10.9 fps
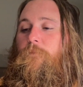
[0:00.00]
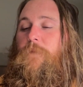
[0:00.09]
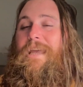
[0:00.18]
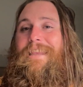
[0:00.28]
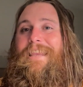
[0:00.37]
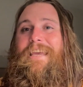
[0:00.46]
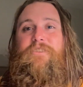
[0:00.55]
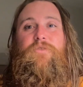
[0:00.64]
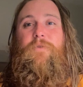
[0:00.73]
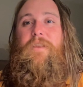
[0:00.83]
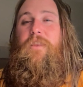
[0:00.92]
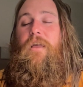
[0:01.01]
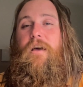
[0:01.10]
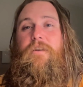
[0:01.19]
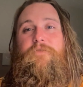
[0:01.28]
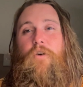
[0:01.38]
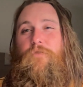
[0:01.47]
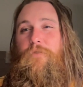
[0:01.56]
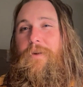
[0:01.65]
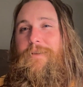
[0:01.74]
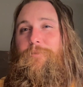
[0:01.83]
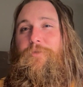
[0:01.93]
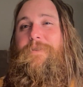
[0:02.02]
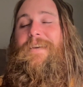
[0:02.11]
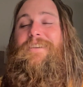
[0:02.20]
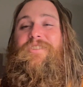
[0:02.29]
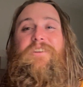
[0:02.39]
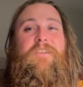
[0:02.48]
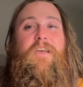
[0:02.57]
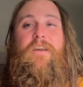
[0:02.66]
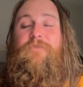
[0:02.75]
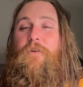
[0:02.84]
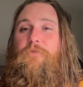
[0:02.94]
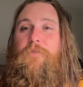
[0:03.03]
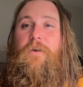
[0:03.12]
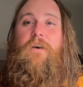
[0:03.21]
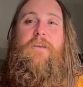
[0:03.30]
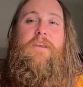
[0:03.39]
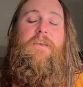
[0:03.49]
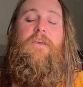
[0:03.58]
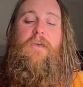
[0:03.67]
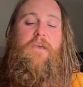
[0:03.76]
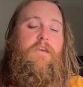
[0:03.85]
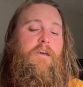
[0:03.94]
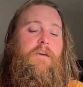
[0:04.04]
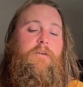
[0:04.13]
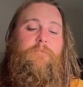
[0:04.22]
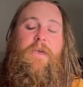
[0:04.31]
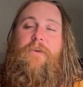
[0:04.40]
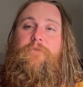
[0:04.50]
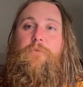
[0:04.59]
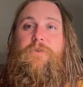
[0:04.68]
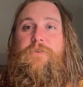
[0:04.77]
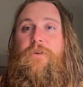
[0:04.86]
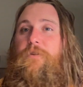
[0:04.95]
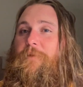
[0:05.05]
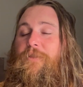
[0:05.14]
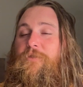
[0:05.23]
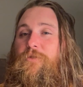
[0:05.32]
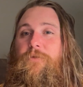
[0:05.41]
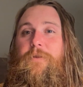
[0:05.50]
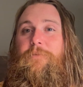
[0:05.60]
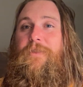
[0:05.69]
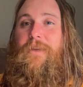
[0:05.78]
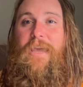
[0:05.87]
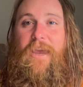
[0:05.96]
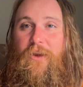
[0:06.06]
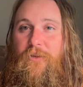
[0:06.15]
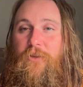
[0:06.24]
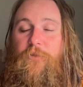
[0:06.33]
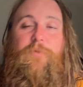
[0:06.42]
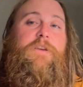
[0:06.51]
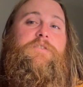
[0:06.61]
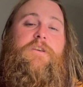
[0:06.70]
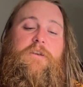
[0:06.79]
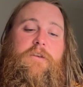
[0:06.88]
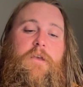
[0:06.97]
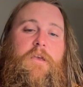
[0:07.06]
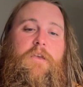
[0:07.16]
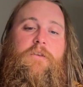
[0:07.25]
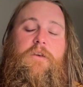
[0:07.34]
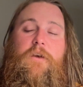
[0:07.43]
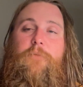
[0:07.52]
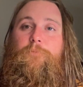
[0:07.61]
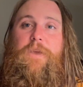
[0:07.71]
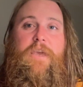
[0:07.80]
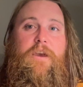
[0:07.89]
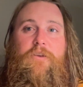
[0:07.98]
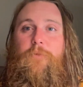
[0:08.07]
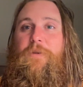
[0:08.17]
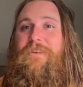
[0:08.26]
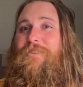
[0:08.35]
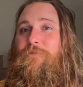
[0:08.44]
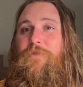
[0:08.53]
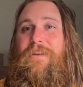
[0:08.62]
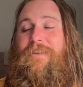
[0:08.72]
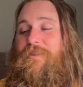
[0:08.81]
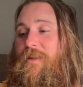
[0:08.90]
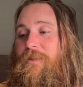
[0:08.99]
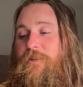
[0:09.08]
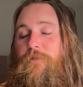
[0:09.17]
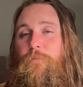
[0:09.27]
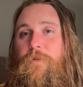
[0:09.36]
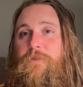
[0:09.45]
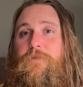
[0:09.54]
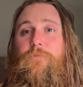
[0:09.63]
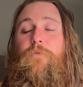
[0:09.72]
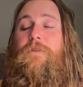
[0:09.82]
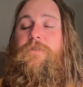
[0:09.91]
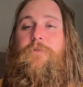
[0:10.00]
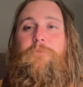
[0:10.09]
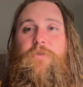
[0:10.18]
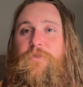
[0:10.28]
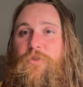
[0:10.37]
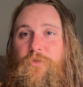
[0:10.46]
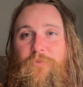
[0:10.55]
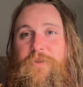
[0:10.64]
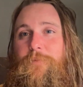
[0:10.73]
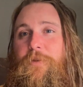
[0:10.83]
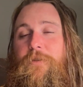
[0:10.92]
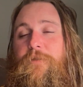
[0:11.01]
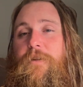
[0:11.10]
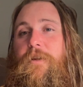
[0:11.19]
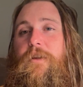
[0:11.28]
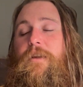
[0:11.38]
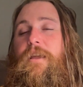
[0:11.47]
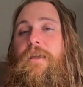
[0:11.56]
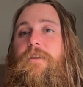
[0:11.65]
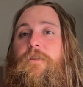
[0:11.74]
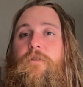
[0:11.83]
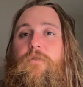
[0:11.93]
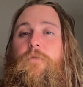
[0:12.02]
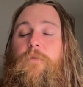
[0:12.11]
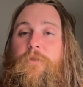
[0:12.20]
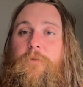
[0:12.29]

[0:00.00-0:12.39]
It led to a lot of overexploitation, a lot of overhunting. Everyone's heard about the story about the carrier pigeon. The carrier pigeon went extinct. It was once the most numerous bird in North